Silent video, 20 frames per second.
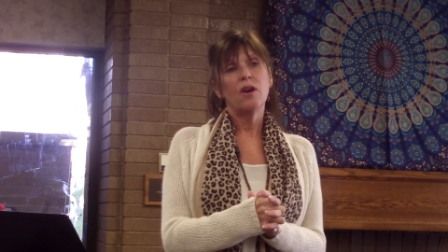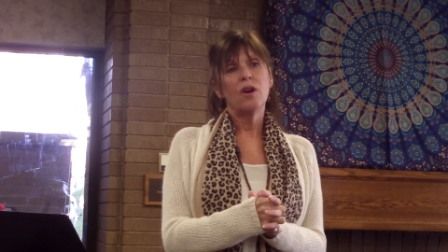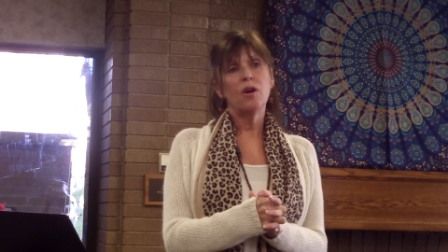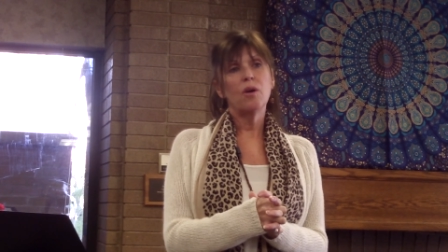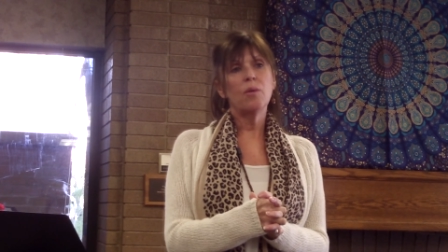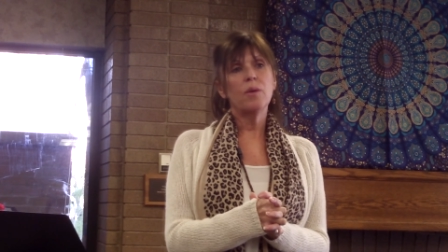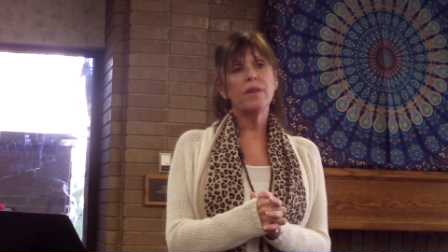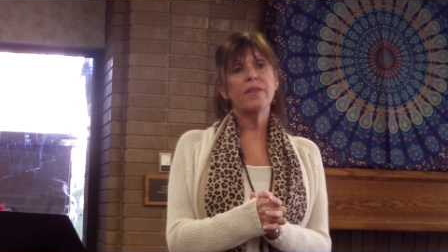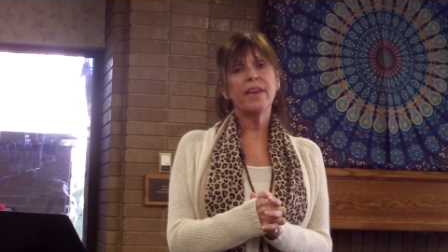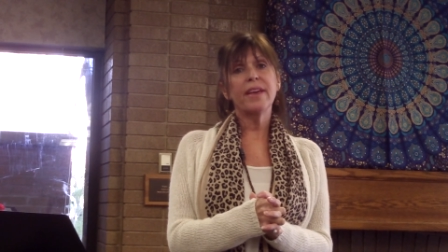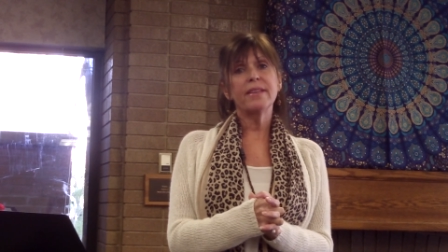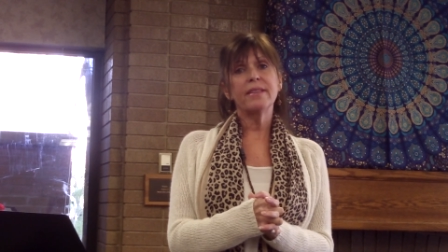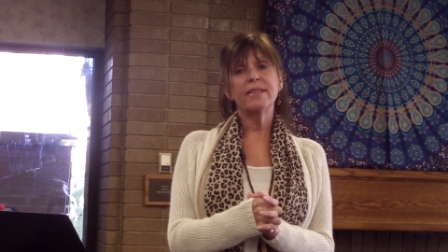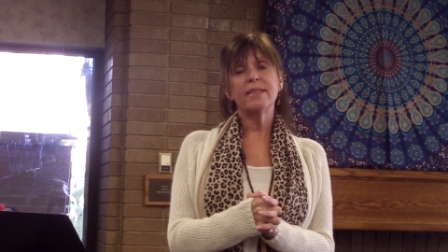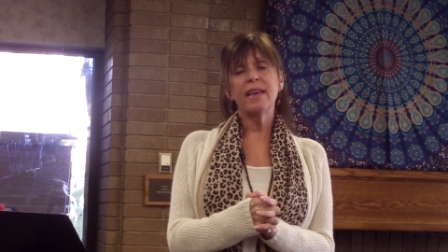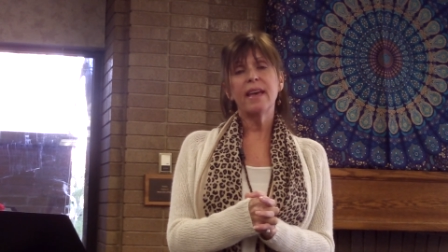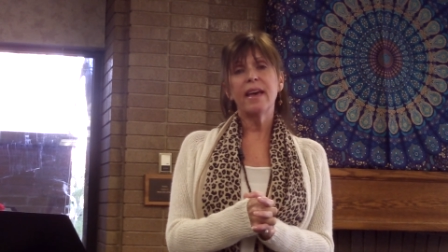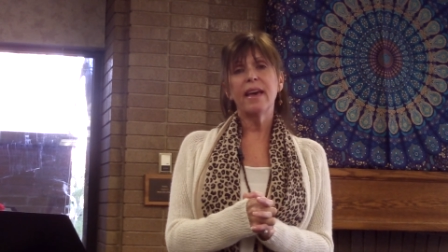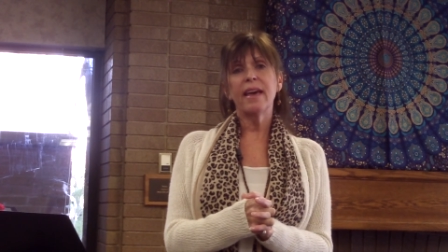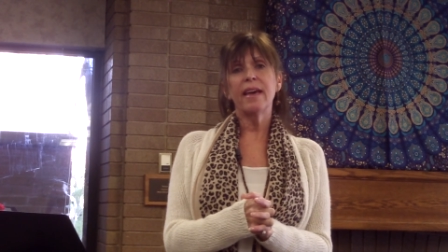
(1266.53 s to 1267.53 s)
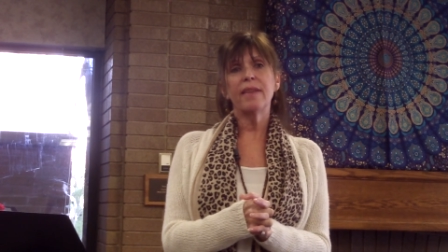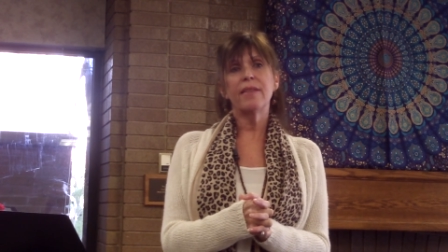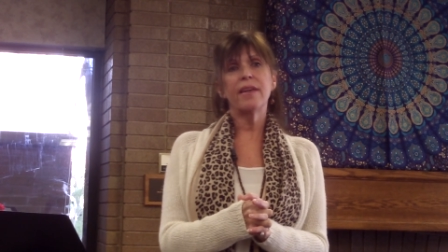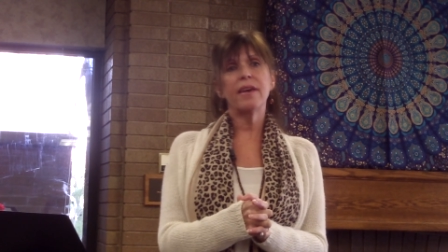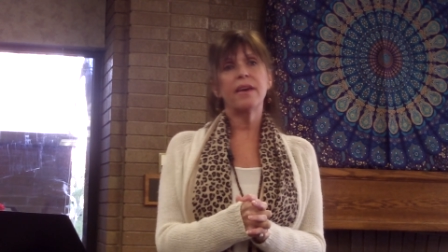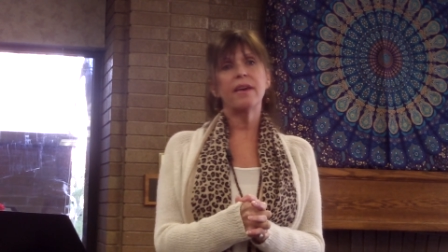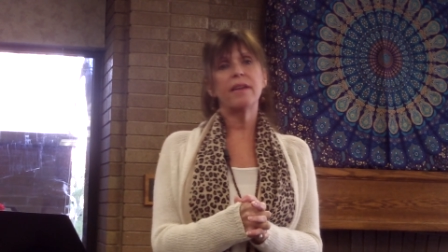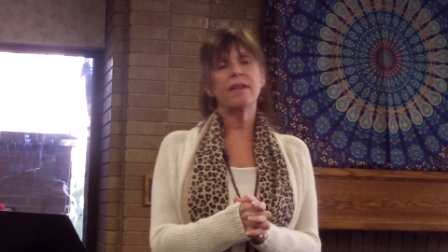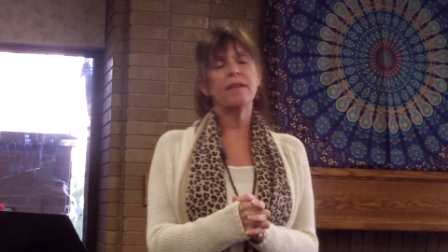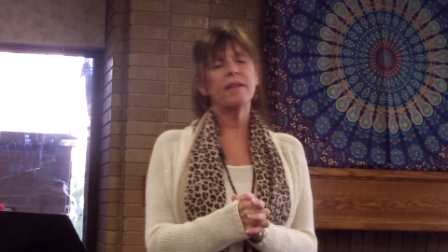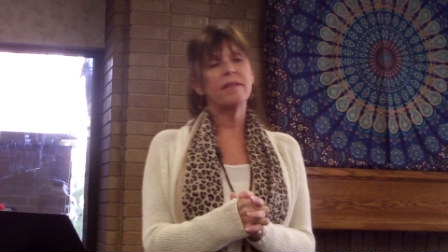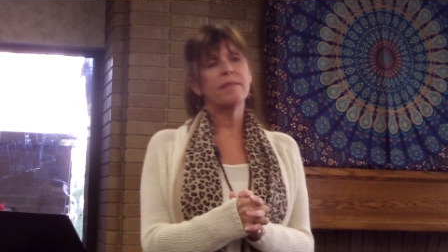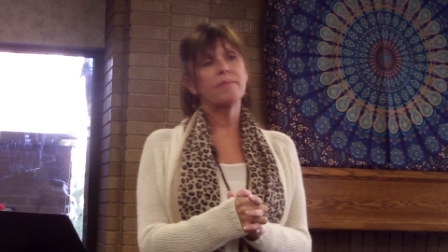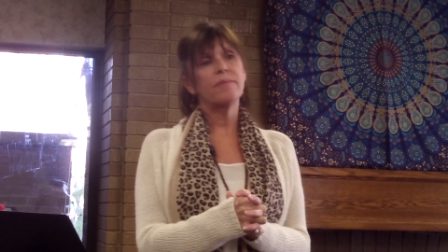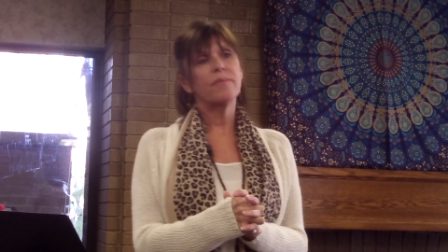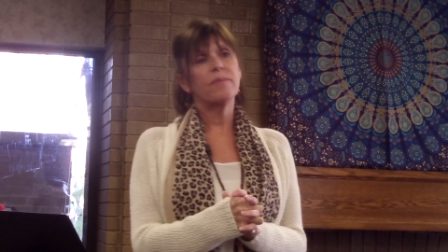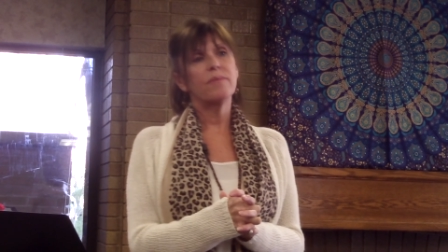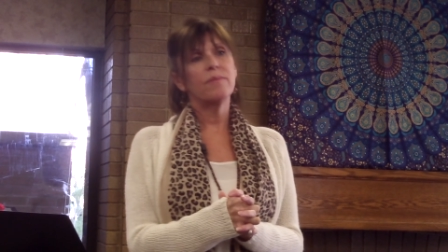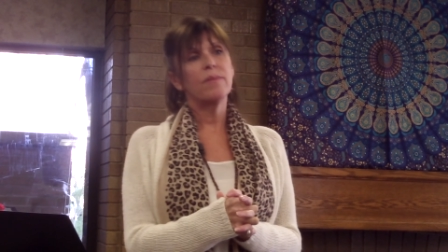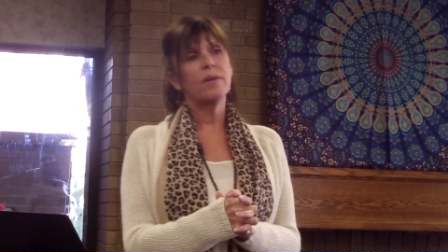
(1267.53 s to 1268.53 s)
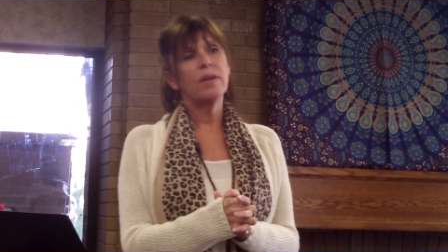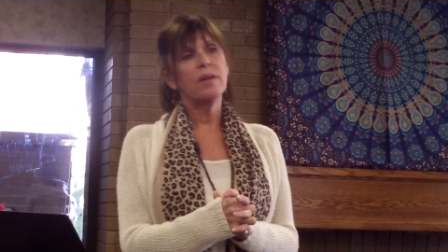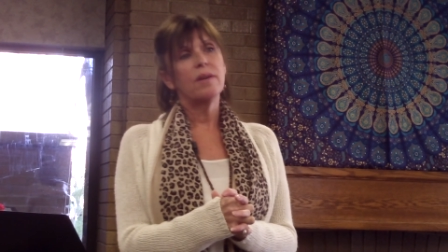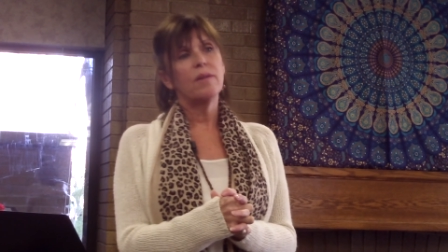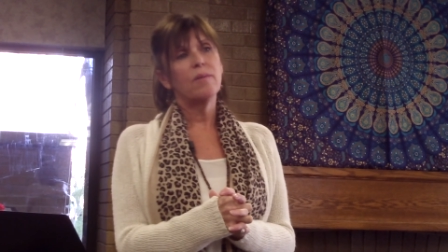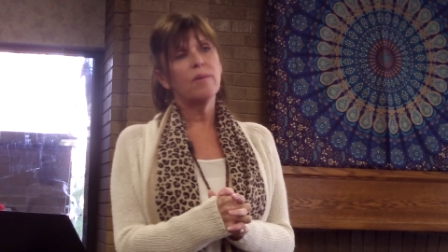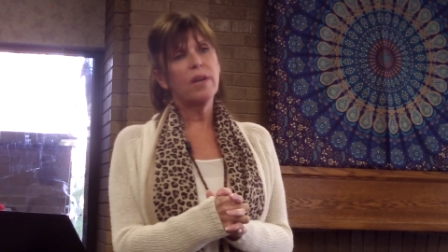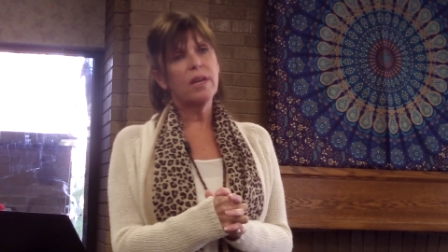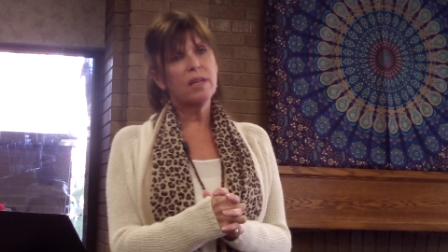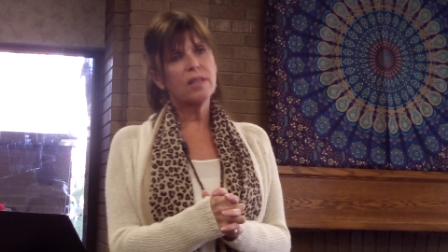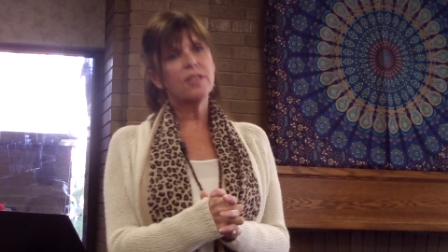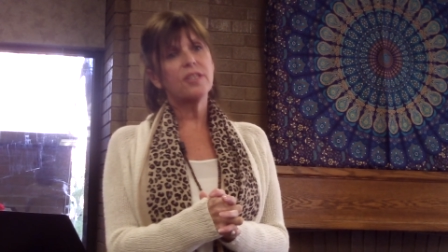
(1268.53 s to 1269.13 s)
Or will they say that, well,